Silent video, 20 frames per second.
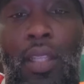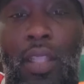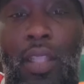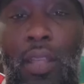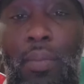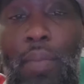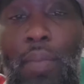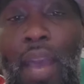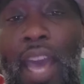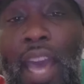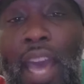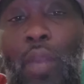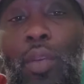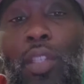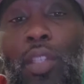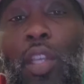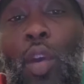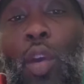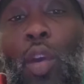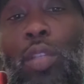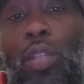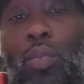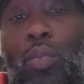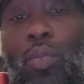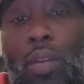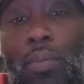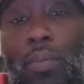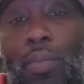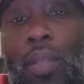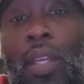The battle is Wholesome
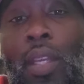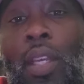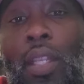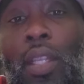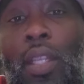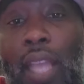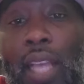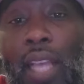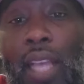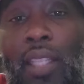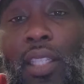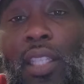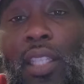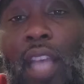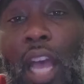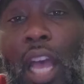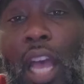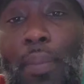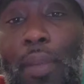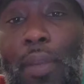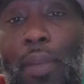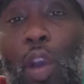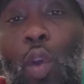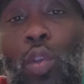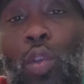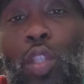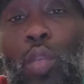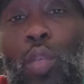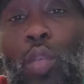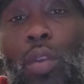One. That's the topic.
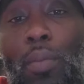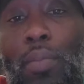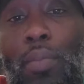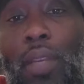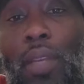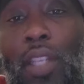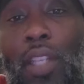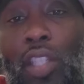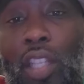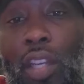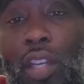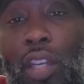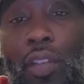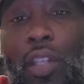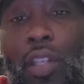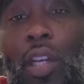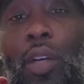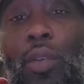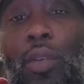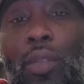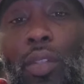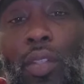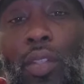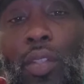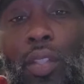Wholesome One being a turncoat.